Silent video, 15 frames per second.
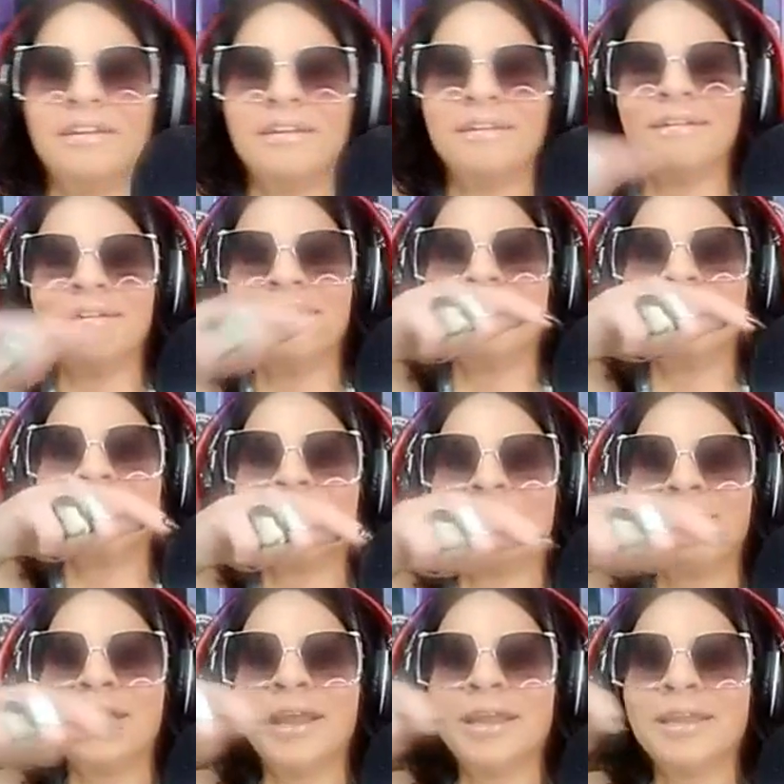
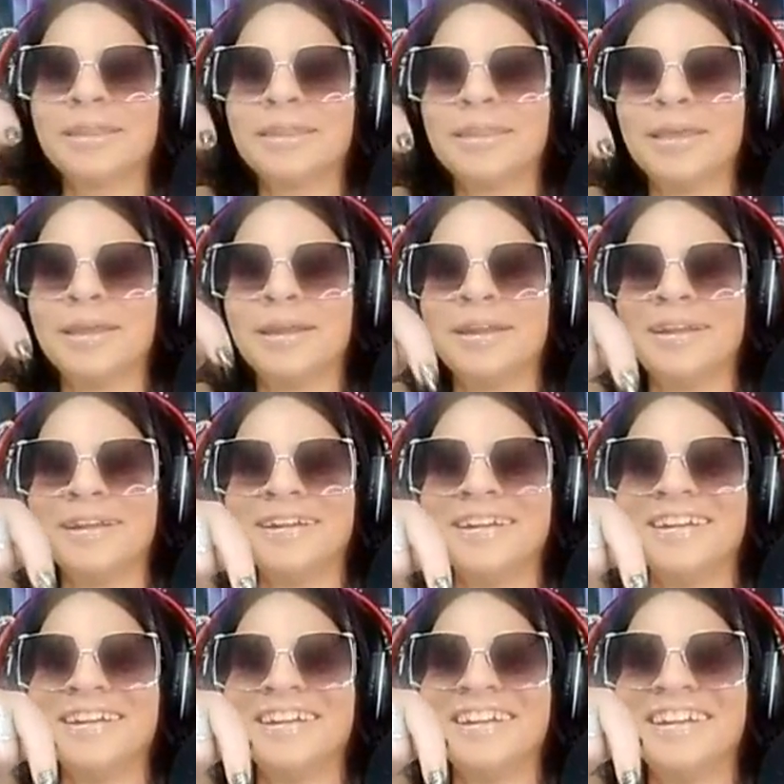
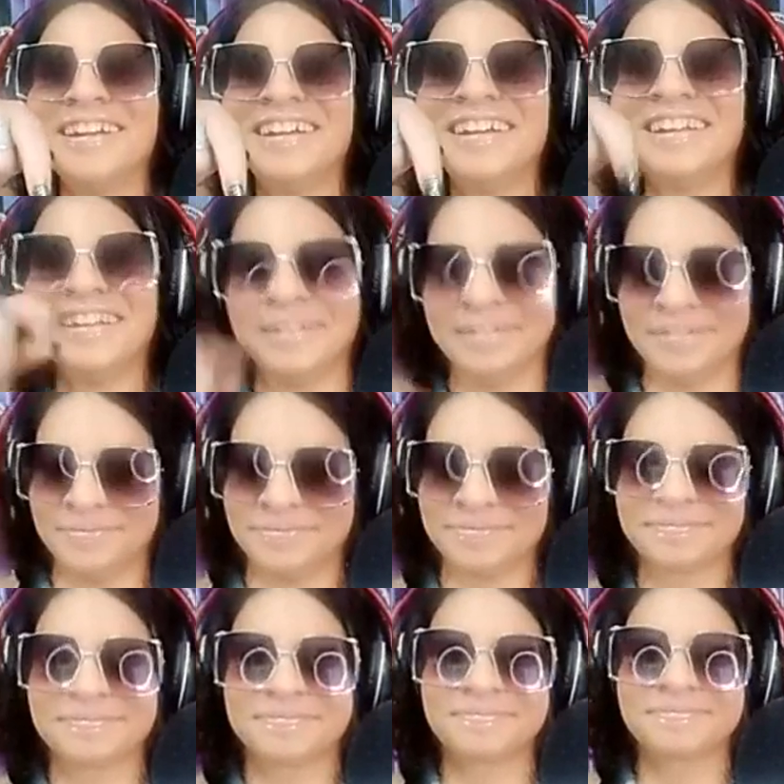
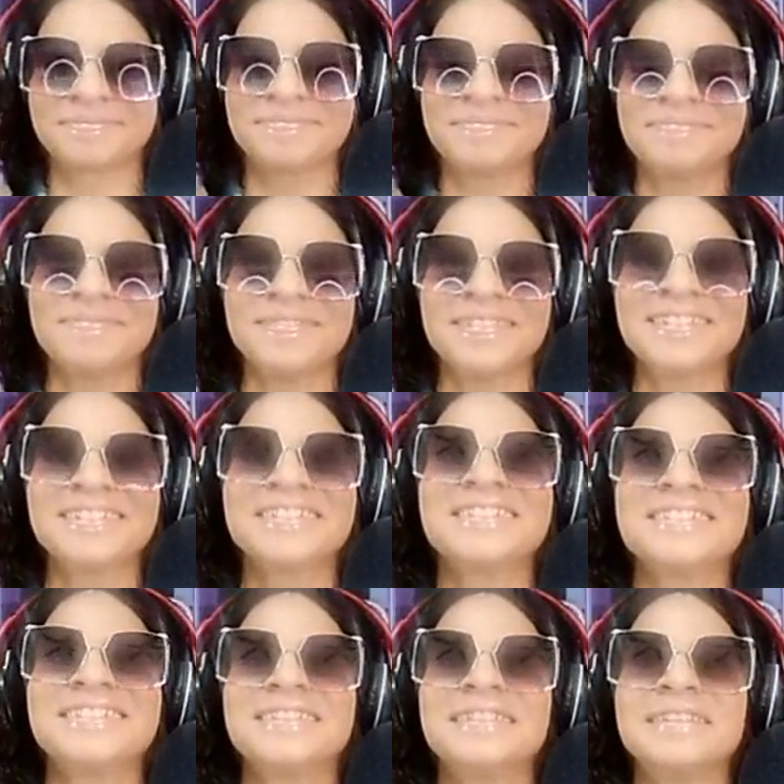
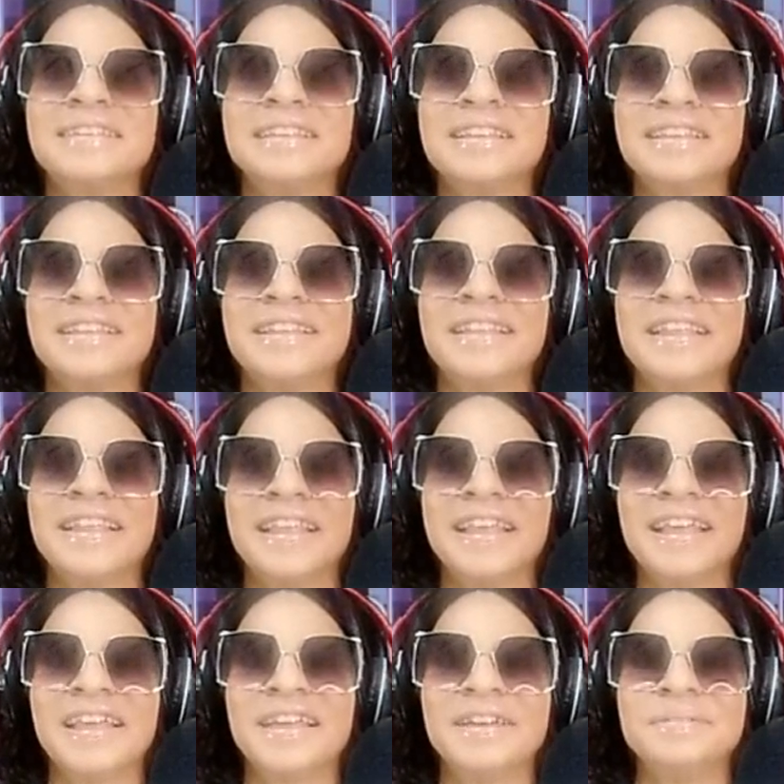
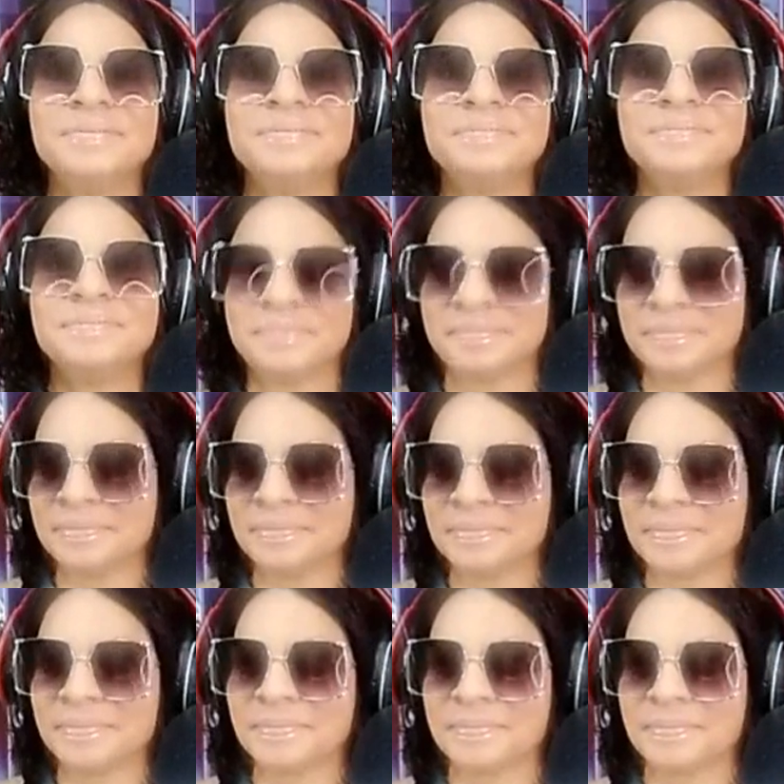
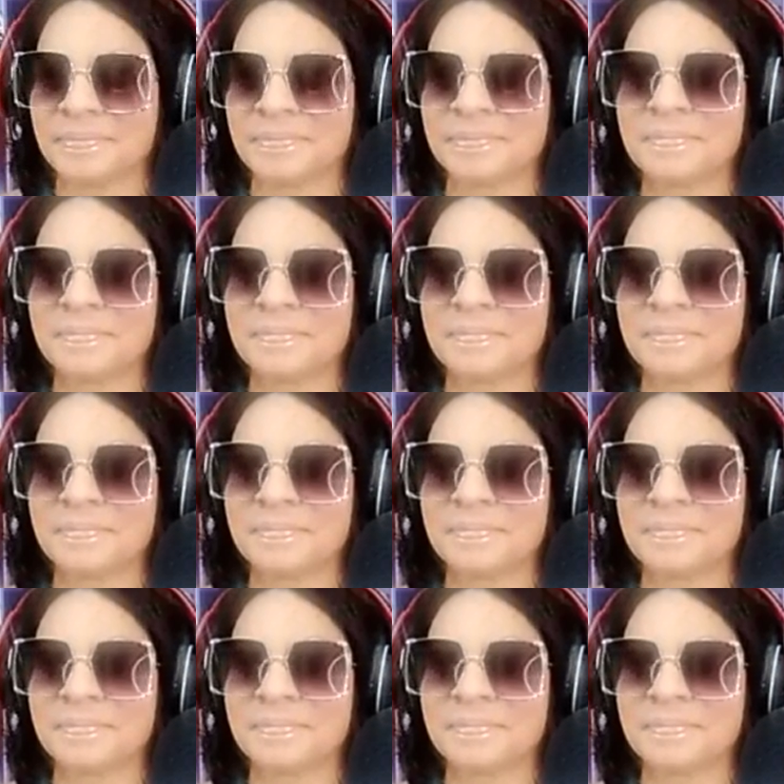The person shown says nothing.